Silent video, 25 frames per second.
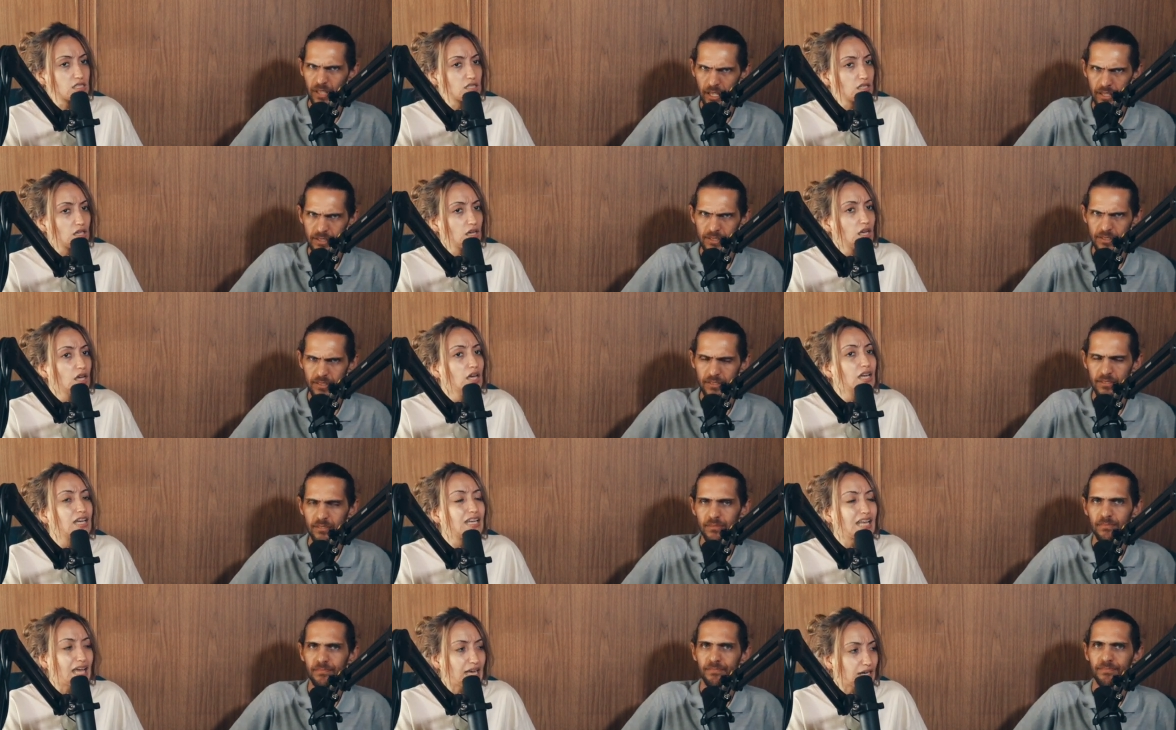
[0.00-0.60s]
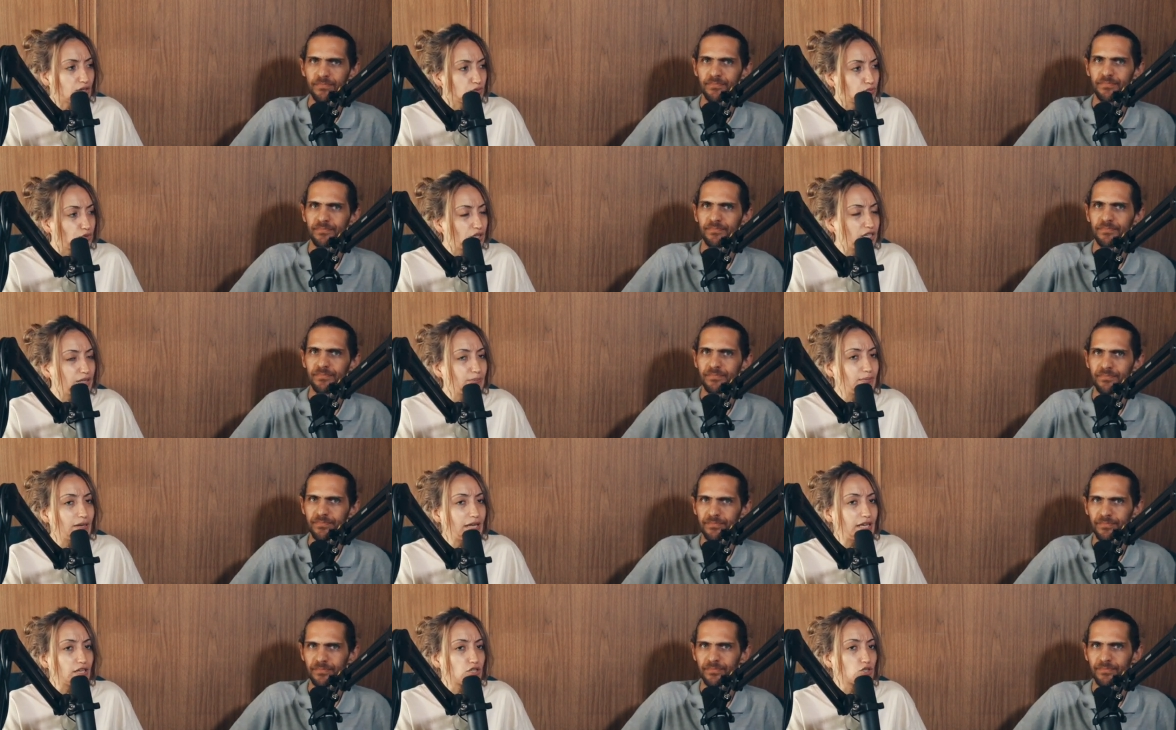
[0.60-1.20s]
Speaker 1: Yes. Like
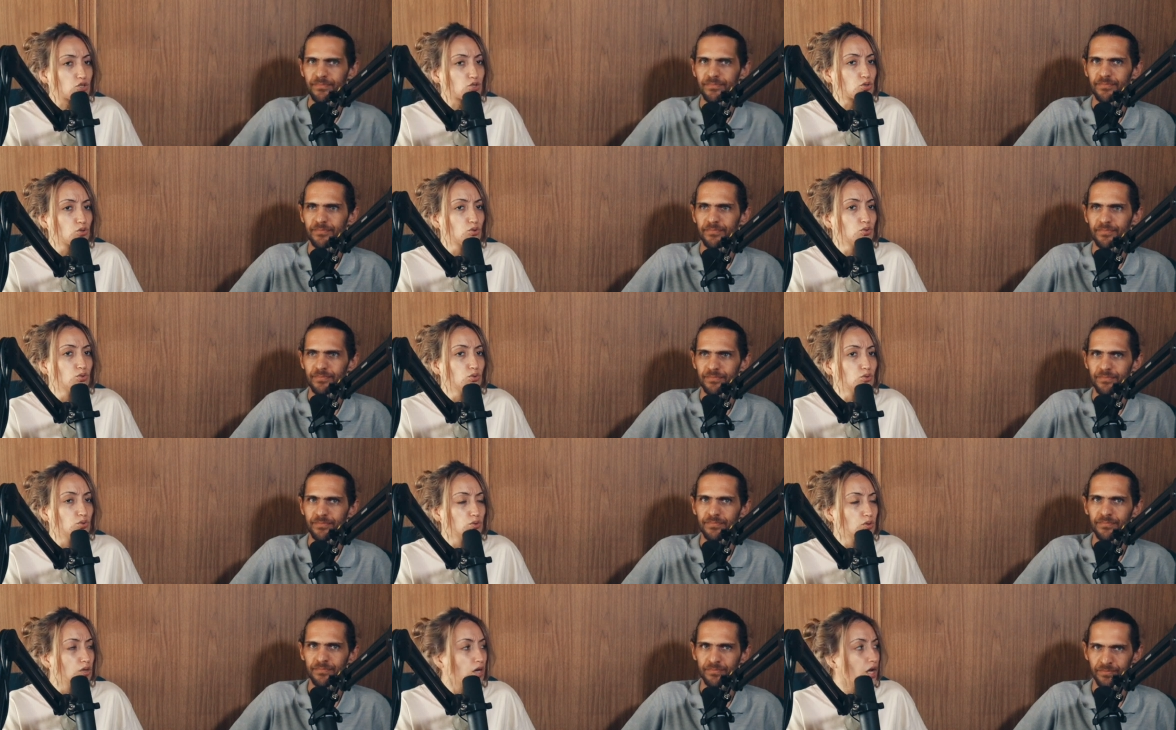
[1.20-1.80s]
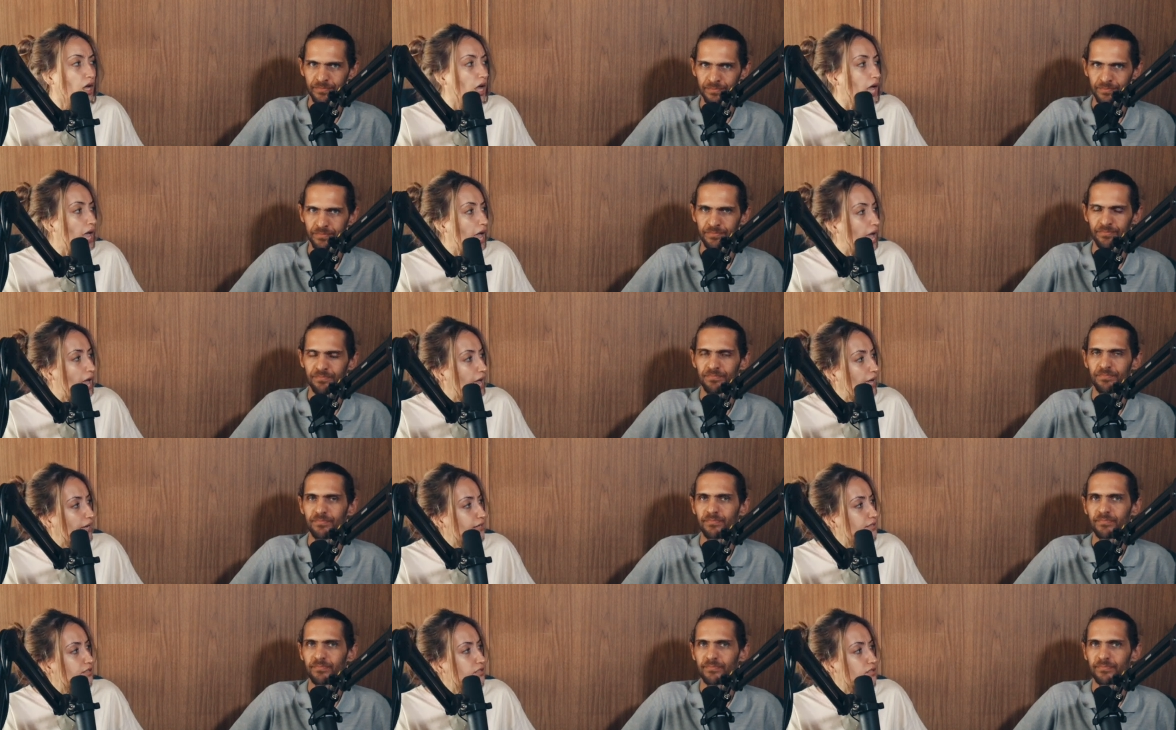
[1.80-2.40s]
Ready Player two mm-hmm.
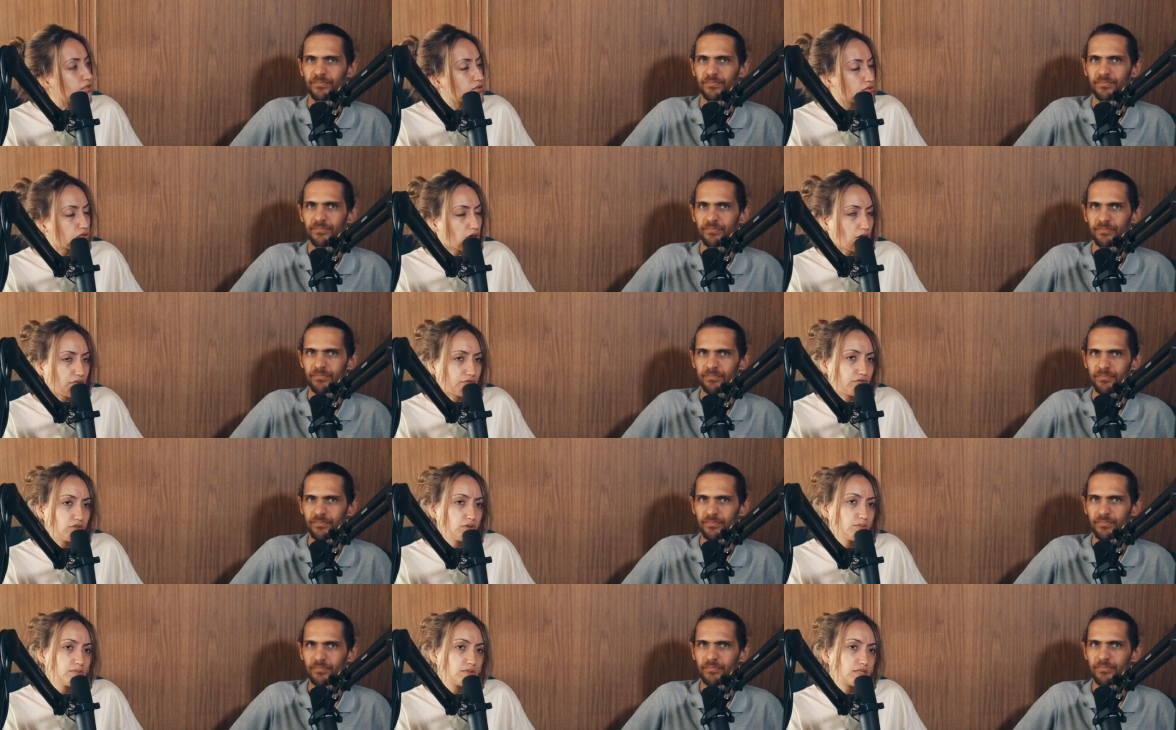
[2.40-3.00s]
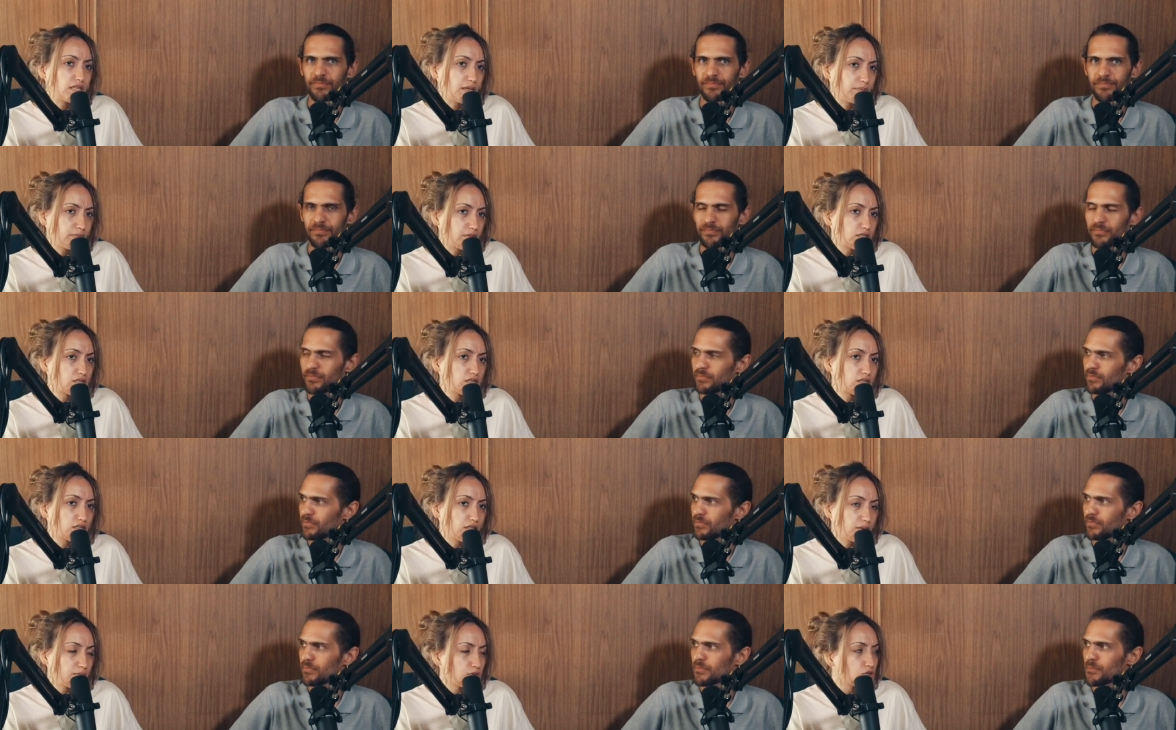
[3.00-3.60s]
and yeah, films, they
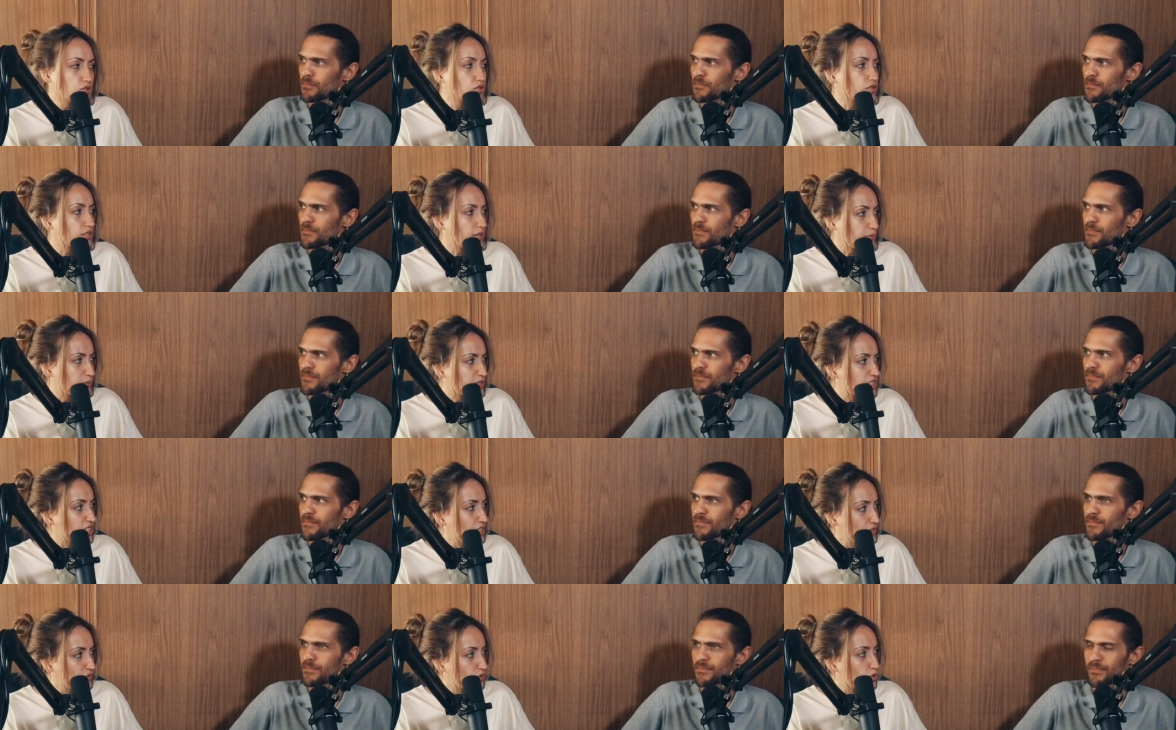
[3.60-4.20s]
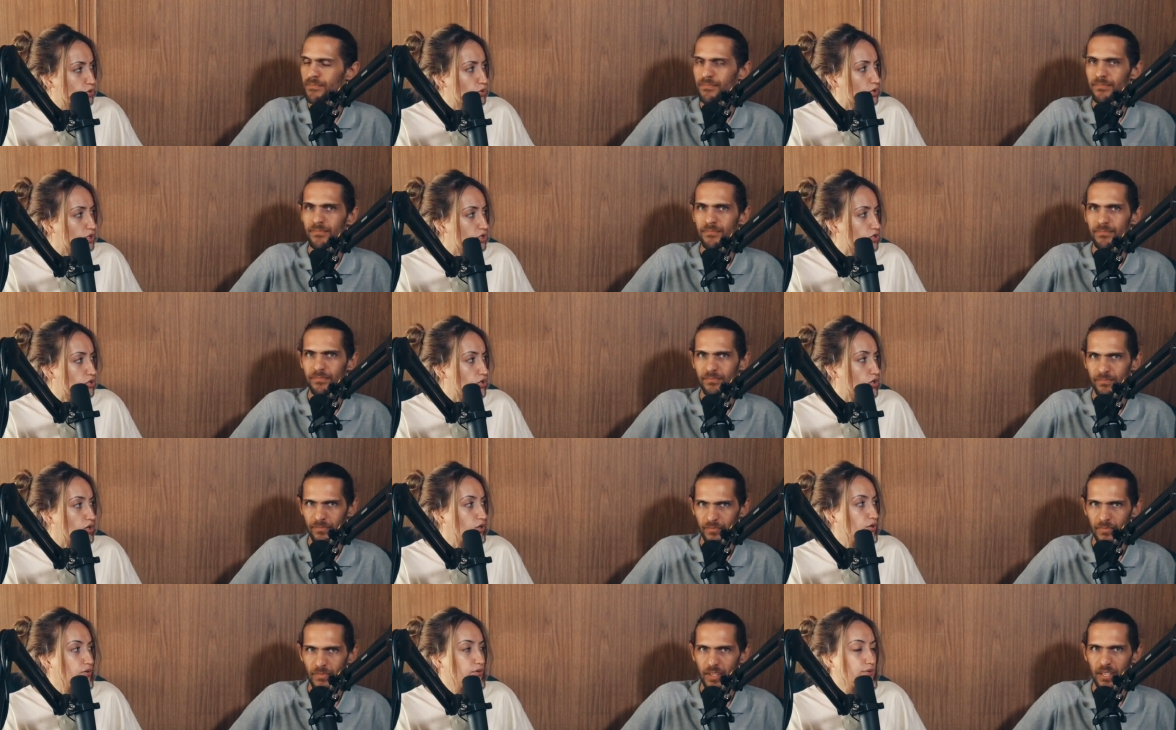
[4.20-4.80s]
must, they, must, they must give it to us,
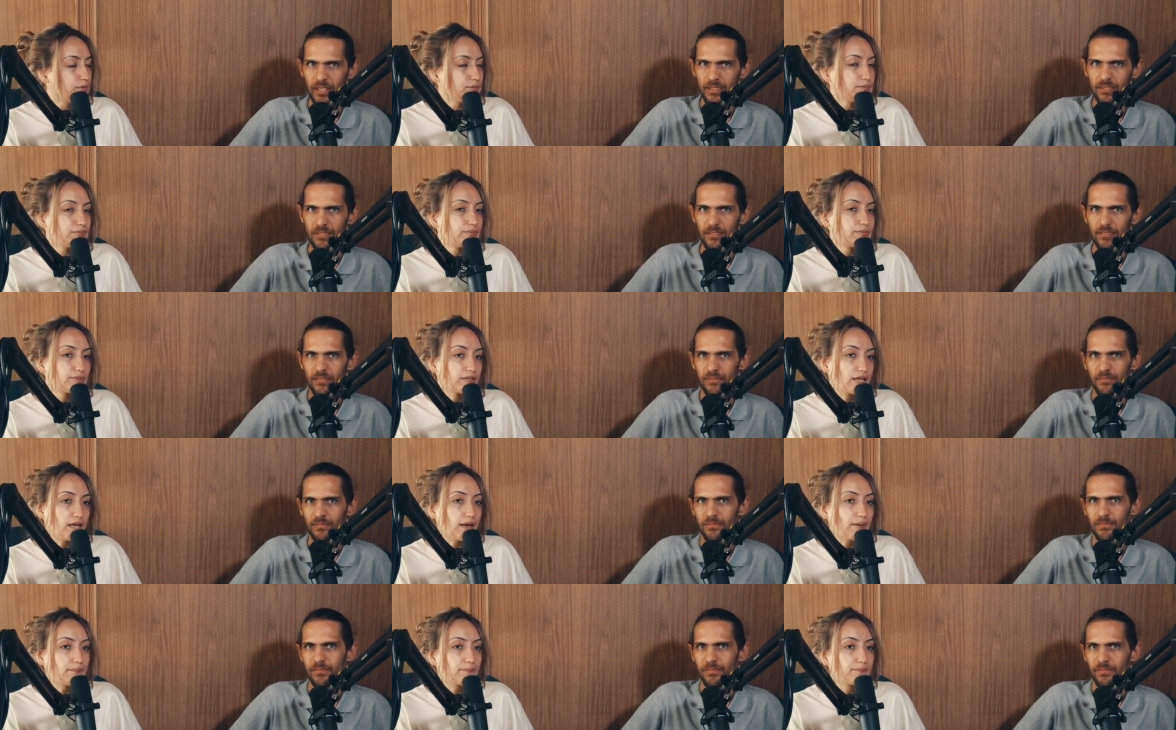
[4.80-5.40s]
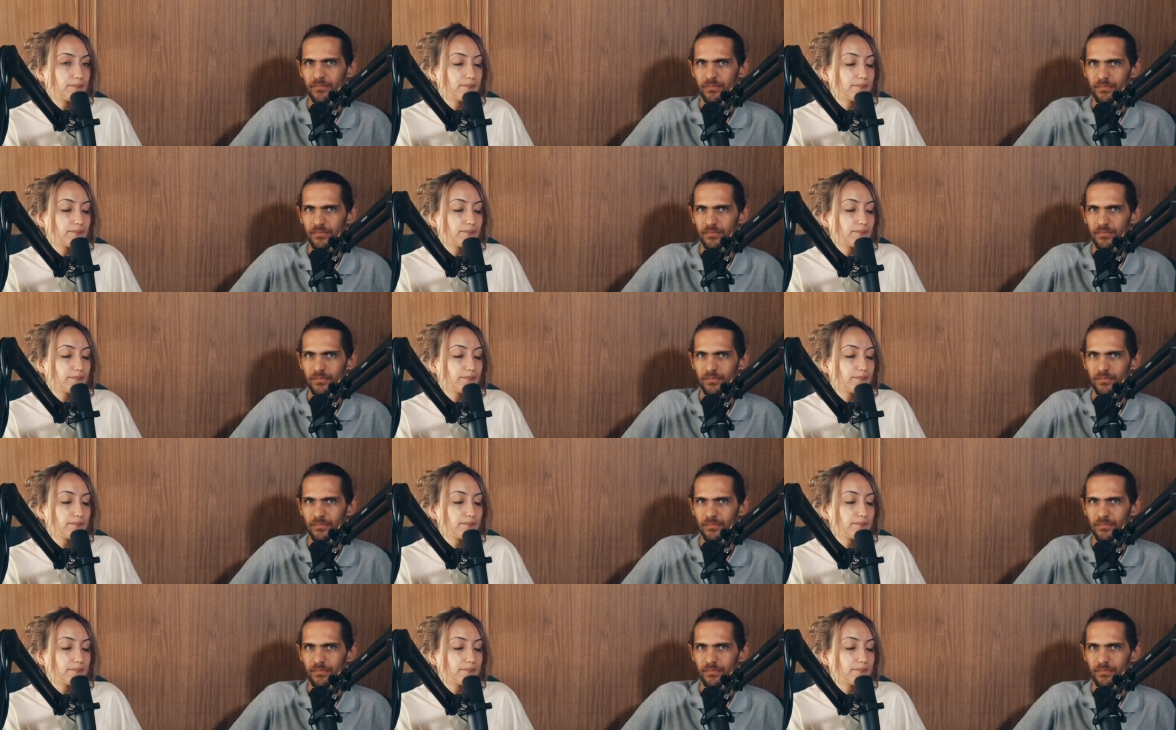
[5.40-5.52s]
you know? Yes. Yeah.